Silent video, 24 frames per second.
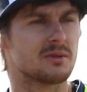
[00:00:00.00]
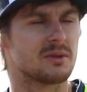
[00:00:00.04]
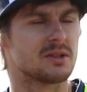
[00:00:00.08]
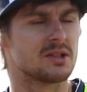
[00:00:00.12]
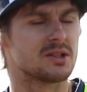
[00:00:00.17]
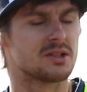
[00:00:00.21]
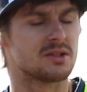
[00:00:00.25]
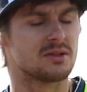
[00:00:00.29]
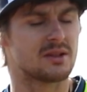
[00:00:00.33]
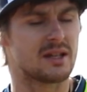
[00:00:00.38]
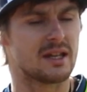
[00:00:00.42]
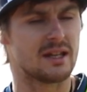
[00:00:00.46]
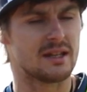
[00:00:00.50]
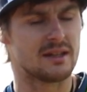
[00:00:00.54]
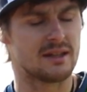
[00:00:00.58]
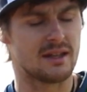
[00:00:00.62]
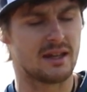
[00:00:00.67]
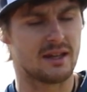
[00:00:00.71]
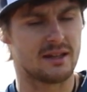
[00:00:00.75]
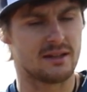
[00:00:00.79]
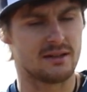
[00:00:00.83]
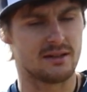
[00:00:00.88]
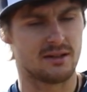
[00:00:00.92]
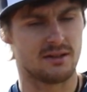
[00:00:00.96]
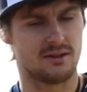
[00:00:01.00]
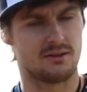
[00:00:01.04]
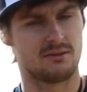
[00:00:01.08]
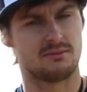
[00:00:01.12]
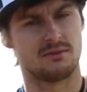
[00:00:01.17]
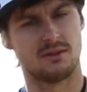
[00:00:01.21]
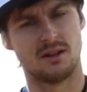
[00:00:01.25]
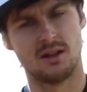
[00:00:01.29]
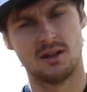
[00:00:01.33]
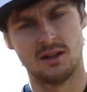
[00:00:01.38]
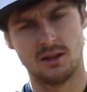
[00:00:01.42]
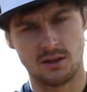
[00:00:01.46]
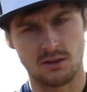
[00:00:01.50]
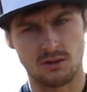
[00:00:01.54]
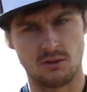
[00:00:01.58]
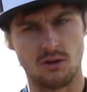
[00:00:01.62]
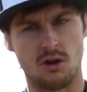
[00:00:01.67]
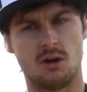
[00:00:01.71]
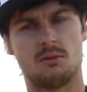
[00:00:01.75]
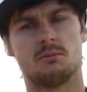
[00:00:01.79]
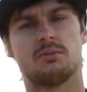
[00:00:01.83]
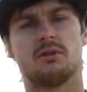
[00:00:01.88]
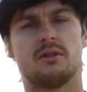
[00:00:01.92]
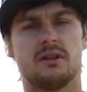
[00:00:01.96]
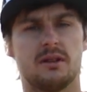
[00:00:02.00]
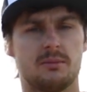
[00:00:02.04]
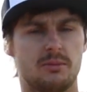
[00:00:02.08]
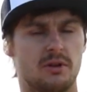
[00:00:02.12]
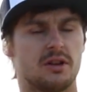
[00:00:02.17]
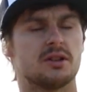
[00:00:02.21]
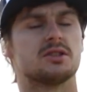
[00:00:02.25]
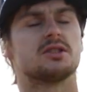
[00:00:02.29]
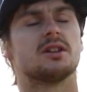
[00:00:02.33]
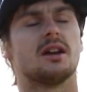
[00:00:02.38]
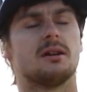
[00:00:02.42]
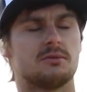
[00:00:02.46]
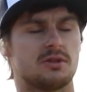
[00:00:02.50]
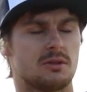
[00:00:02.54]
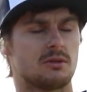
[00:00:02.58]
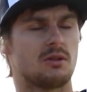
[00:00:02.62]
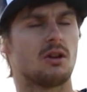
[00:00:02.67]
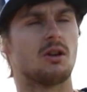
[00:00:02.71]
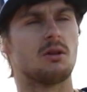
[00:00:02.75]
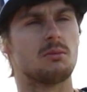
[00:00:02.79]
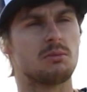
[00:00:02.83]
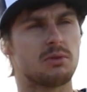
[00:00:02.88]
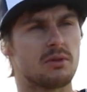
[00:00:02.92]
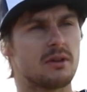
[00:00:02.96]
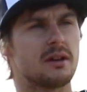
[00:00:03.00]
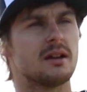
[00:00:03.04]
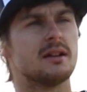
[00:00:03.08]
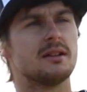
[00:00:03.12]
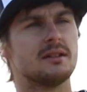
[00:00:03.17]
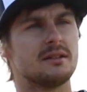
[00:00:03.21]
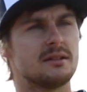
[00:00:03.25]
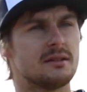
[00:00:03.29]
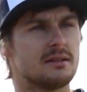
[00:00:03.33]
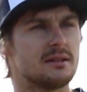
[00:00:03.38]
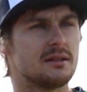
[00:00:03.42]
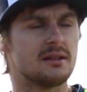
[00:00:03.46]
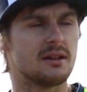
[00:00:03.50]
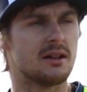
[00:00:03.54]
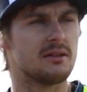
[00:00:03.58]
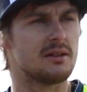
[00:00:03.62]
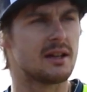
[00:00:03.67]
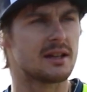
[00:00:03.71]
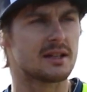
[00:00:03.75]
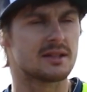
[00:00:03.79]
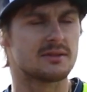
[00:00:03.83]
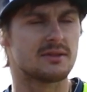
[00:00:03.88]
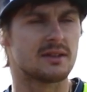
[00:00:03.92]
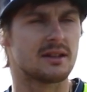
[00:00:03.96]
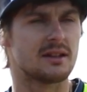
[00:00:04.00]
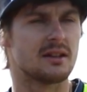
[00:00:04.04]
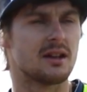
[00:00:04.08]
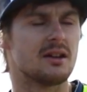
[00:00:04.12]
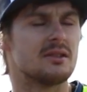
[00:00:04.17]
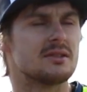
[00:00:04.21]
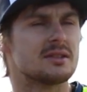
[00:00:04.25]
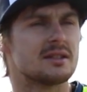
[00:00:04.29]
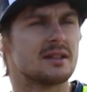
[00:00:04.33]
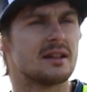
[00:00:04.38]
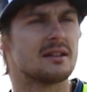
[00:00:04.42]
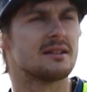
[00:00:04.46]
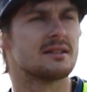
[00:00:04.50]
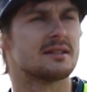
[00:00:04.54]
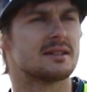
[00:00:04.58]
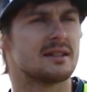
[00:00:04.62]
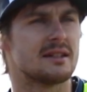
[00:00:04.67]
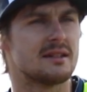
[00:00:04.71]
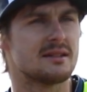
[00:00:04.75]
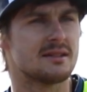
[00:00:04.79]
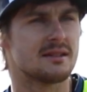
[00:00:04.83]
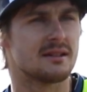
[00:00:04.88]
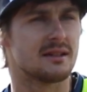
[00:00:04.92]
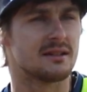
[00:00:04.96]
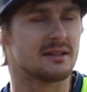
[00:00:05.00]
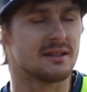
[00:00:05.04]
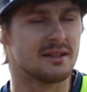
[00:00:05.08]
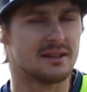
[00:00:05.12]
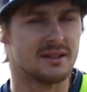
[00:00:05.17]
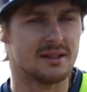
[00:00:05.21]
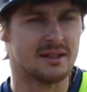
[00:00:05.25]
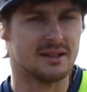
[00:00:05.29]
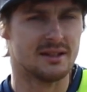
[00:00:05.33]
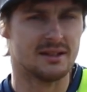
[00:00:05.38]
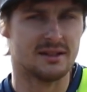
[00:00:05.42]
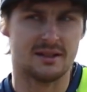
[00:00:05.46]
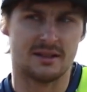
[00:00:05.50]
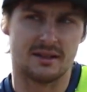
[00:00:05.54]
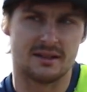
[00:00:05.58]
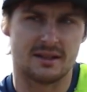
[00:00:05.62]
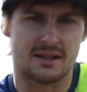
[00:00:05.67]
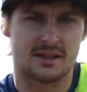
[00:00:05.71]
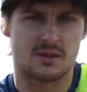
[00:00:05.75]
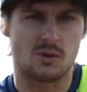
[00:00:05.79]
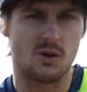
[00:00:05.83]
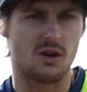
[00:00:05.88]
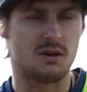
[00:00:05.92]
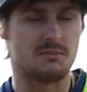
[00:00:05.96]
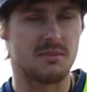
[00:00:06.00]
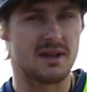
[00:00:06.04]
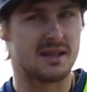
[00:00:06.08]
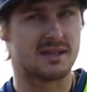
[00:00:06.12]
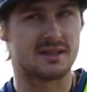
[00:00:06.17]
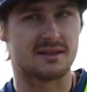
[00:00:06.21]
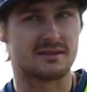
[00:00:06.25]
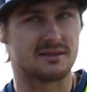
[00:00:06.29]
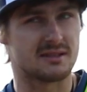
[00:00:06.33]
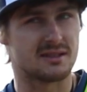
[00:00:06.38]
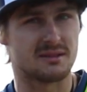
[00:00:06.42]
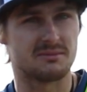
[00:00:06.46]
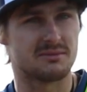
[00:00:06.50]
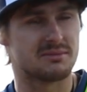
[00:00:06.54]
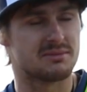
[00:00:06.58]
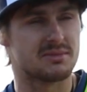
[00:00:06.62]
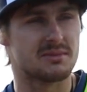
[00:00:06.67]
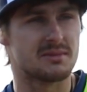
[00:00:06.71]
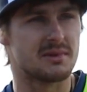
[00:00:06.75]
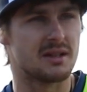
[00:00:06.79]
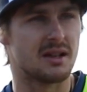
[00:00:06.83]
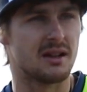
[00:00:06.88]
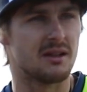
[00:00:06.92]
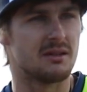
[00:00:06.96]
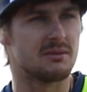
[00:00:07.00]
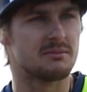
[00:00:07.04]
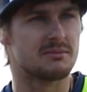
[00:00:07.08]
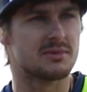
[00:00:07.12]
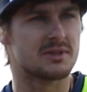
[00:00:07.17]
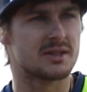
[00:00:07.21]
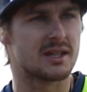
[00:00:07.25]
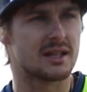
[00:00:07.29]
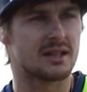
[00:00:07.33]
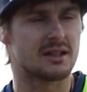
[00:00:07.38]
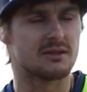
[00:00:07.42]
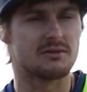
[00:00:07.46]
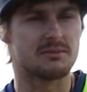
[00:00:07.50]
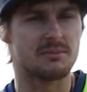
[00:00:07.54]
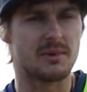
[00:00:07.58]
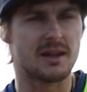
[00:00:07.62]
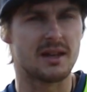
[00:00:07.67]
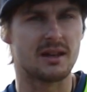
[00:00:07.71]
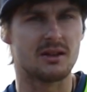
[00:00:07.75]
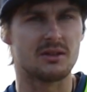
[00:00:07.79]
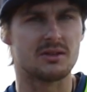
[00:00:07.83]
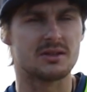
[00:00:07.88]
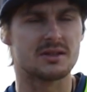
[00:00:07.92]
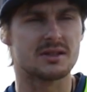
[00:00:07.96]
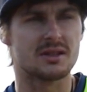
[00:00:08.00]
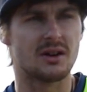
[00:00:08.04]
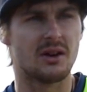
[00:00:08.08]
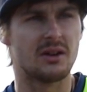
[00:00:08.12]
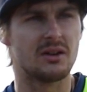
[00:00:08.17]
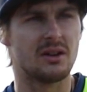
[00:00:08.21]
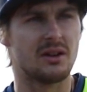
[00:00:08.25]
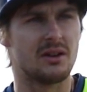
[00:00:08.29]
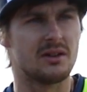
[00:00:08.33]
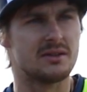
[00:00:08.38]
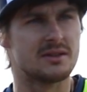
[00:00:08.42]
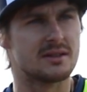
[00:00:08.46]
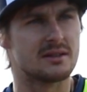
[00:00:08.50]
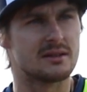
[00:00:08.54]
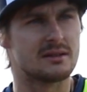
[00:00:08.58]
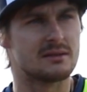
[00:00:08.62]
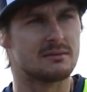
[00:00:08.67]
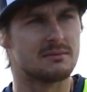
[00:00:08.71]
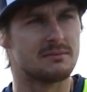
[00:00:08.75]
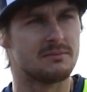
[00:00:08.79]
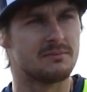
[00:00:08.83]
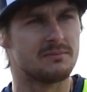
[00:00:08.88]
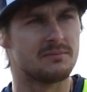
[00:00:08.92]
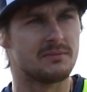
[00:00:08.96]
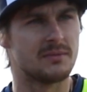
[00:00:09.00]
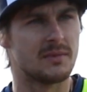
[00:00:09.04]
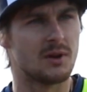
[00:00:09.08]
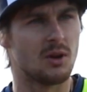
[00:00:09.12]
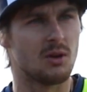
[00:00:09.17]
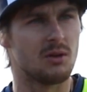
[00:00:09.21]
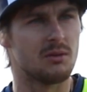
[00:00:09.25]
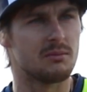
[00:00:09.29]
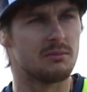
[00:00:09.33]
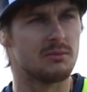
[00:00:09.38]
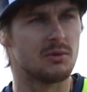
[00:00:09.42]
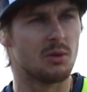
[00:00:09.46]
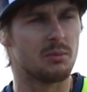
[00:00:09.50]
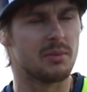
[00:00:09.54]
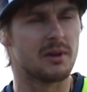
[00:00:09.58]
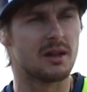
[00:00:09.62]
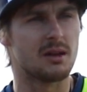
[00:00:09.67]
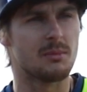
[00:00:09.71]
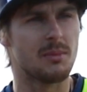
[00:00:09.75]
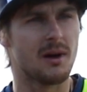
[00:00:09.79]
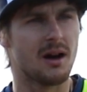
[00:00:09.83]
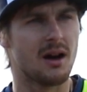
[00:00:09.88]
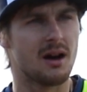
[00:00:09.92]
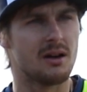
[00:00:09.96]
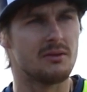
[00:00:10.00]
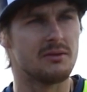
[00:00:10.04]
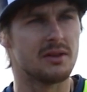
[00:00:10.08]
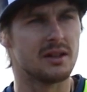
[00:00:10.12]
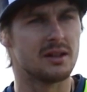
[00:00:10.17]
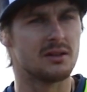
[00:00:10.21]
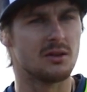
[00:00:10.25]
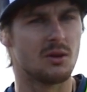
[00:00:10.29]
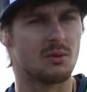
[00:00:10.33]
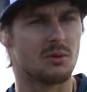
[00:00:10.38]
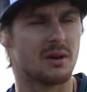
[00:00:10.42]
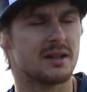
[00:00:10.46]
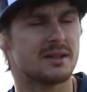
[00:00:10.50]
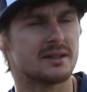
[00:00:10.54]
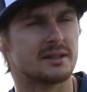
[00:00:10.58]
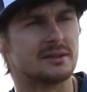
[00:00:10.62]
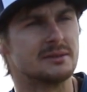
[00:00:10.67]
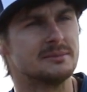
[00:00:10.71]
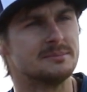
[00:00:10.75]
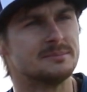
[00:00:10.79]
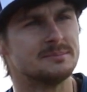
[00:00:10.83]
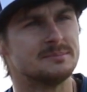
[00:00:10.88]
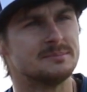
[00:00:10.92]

once you get in there, Grand Prix, British Championship Grand Prix, and next thing you know, it's the end of the season. That's what I miss. I'm sick of being on the sidelines, not being a part of it, not racing.